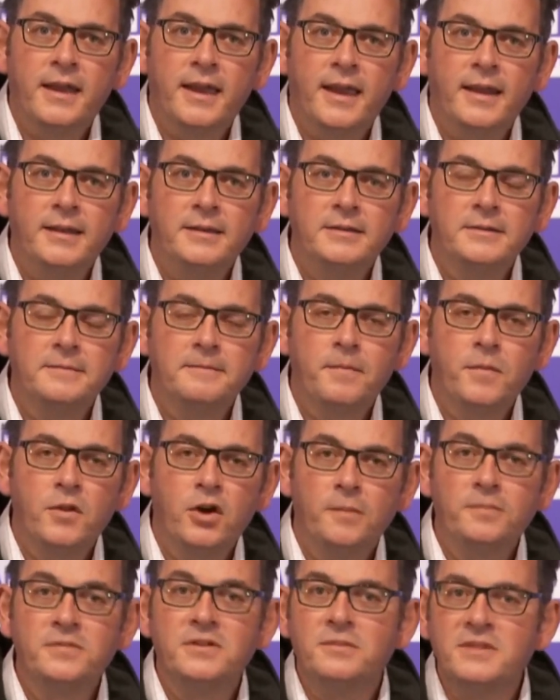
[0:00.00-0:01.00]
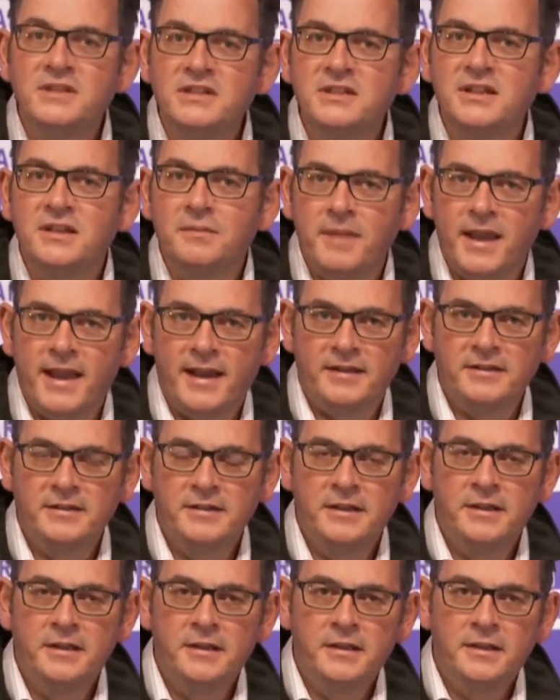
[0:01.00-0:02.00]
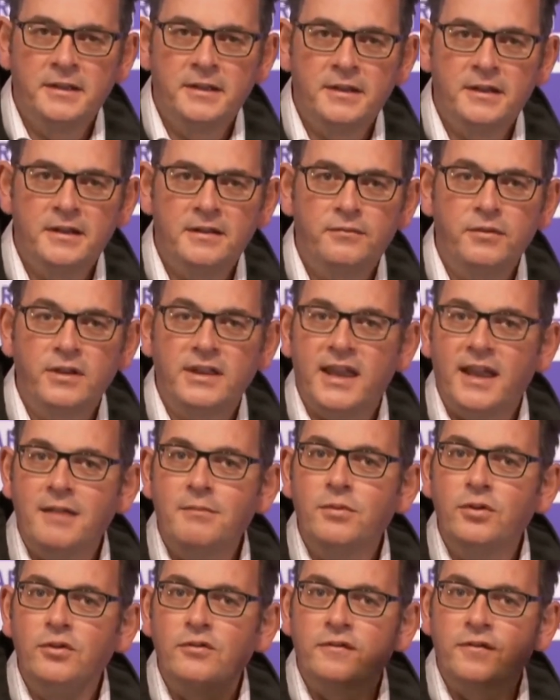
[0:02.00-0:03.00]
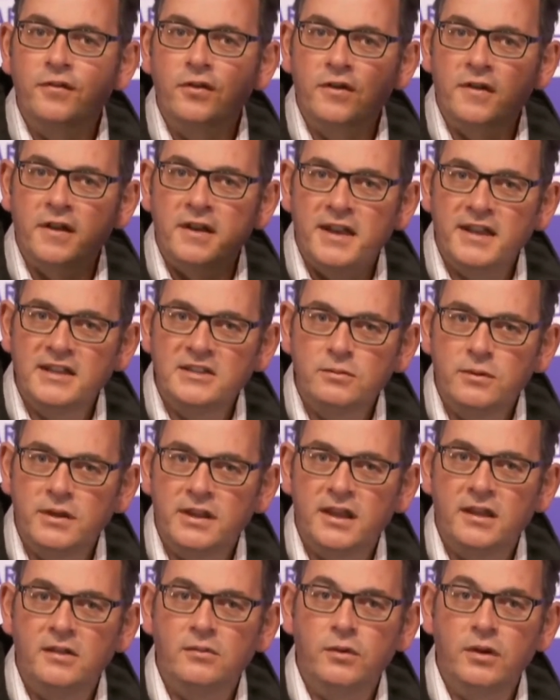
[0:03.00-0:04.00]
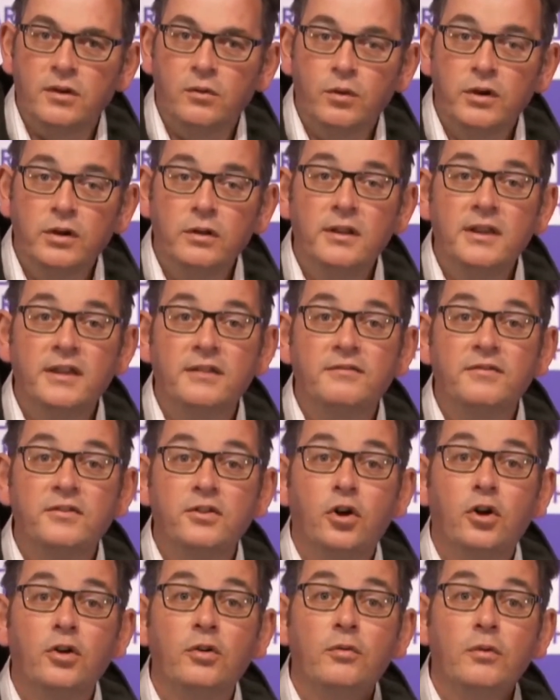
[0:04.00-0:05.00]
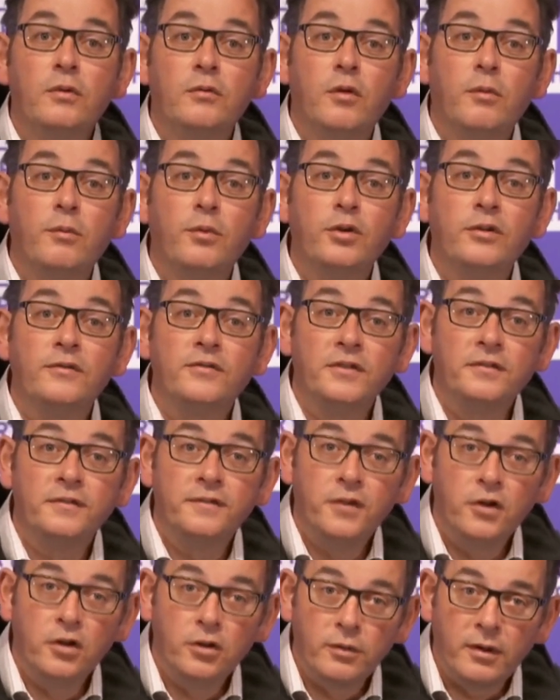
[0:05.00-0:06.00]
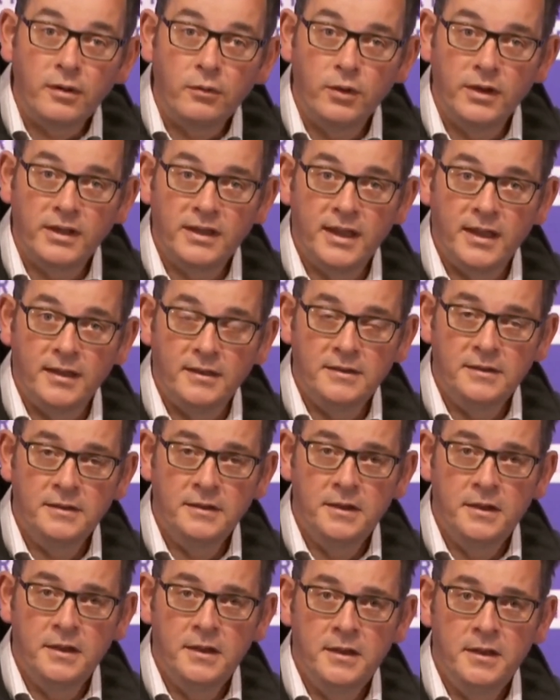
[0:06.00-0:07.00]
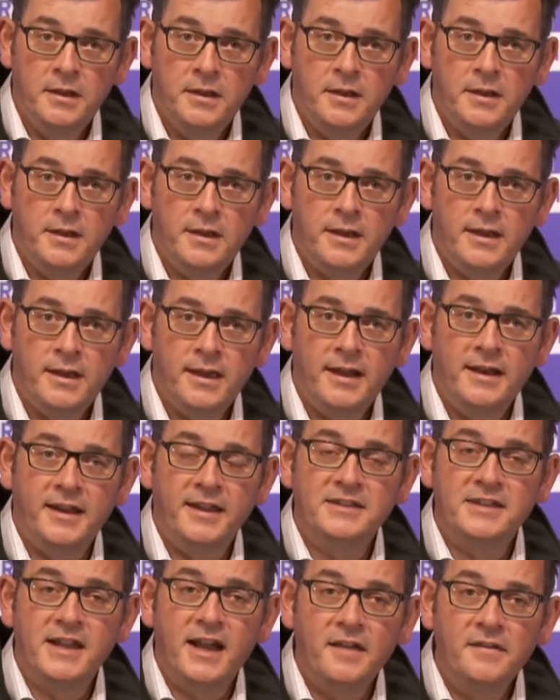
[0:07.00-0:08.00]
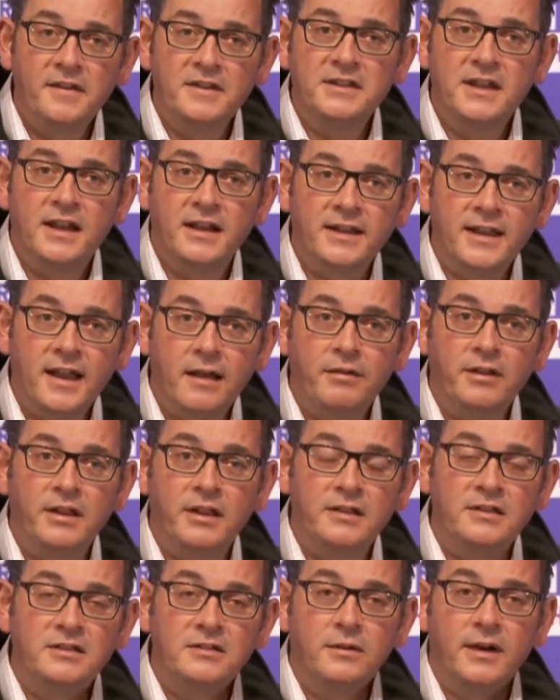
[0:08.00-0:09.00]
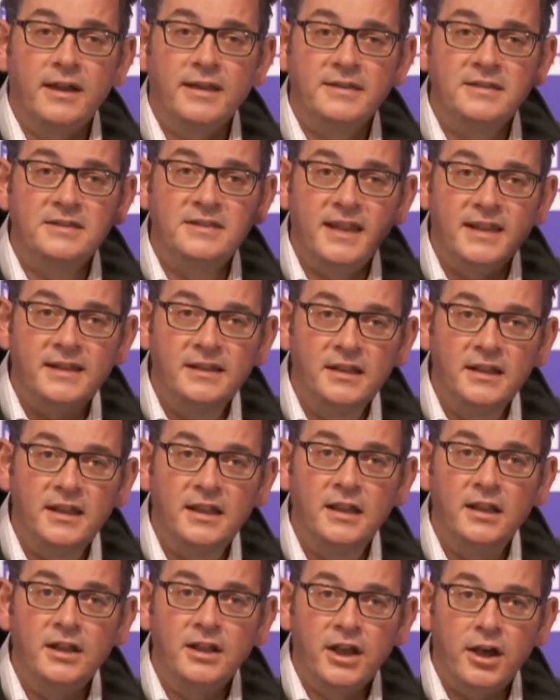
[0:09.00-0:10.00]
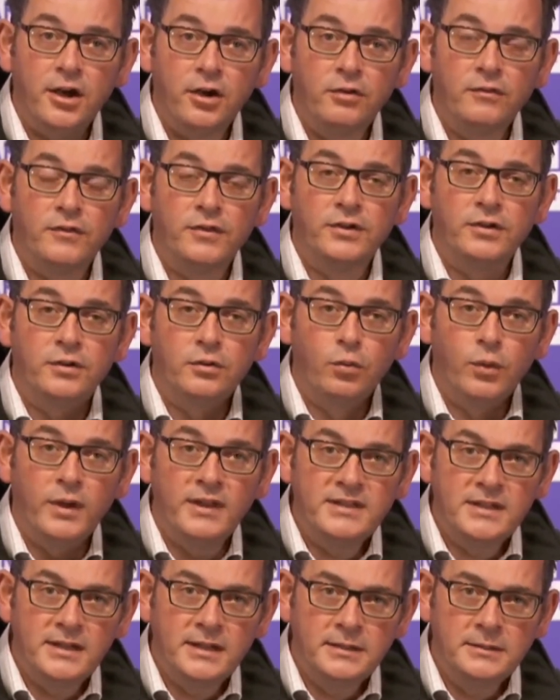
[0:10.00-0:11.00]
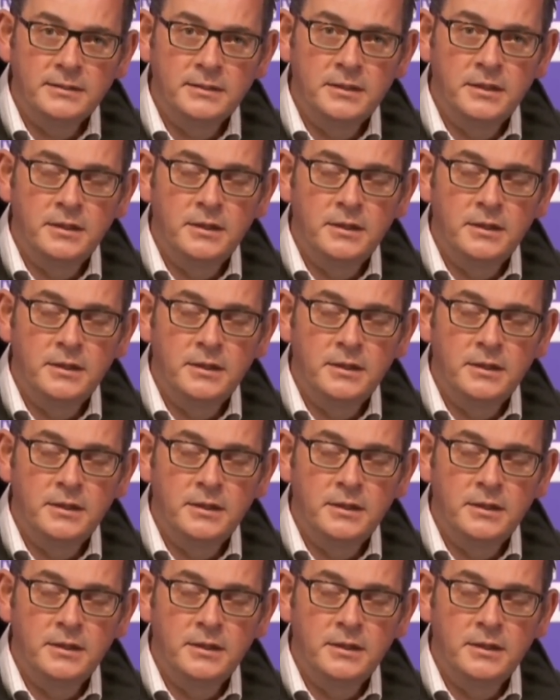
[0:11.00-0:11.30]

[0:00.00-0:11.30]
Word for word: and optimistic about. And if we can move further next weekend, we will. If not, we will move the following weekend. Uh, and as others are going into a deadly COVID winter,